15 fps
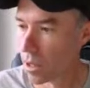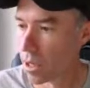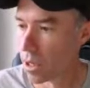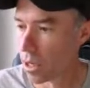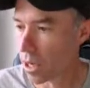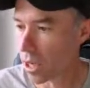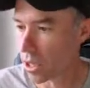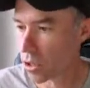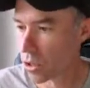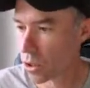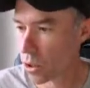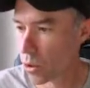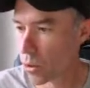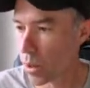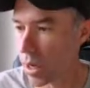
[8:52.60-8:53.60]
like
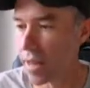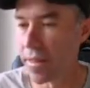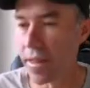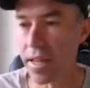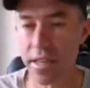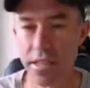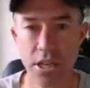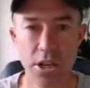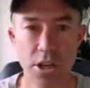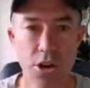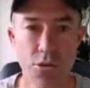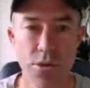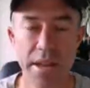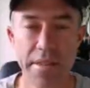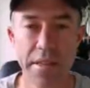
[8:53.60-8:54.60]
so. And then it's going to
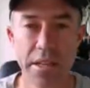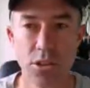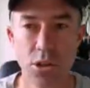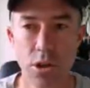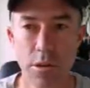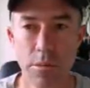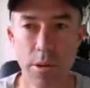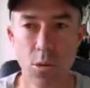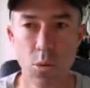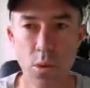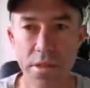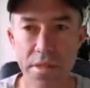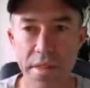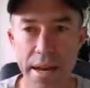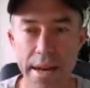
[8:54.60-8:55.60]
create that document
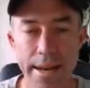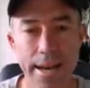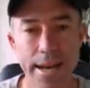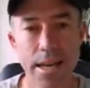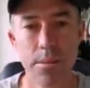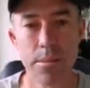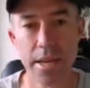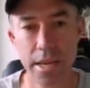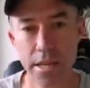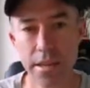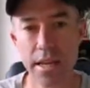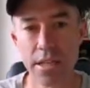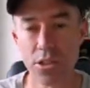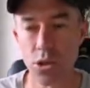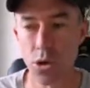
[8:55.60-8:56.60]
with that name in
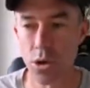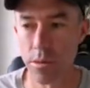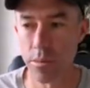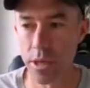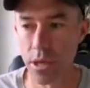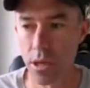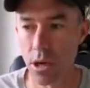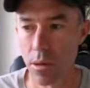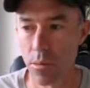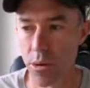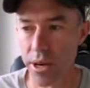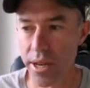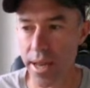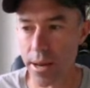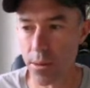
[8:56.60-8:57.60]
that document
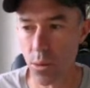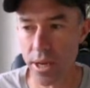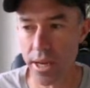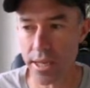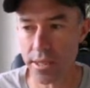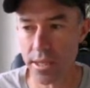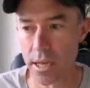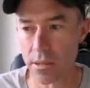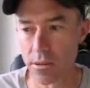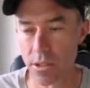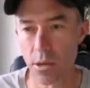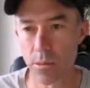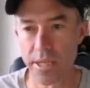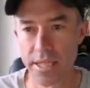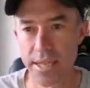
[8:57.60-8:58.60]
library, and we are done. So
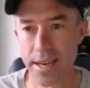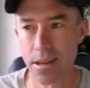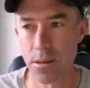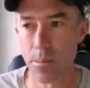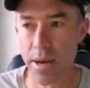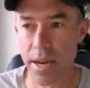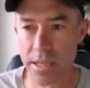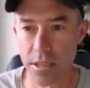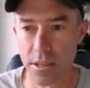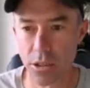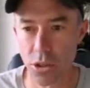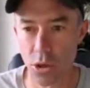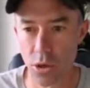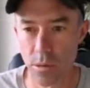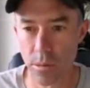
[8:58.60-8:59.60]
I'll be taken back to the
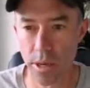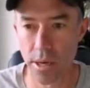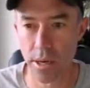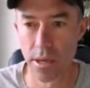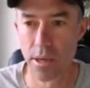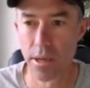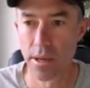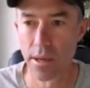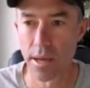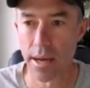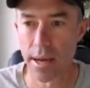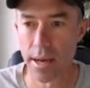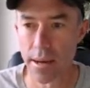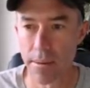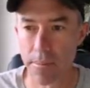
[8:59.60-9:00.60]
document
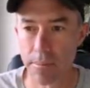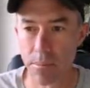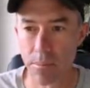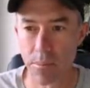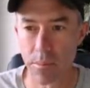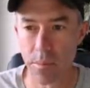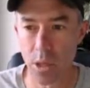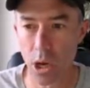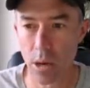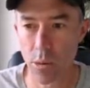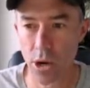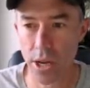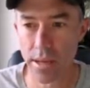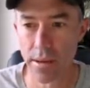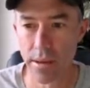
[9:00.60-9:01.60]

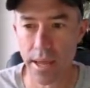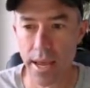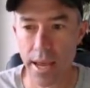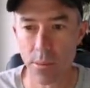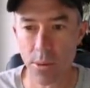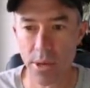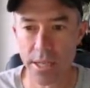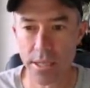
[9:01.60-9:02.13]
library, and we can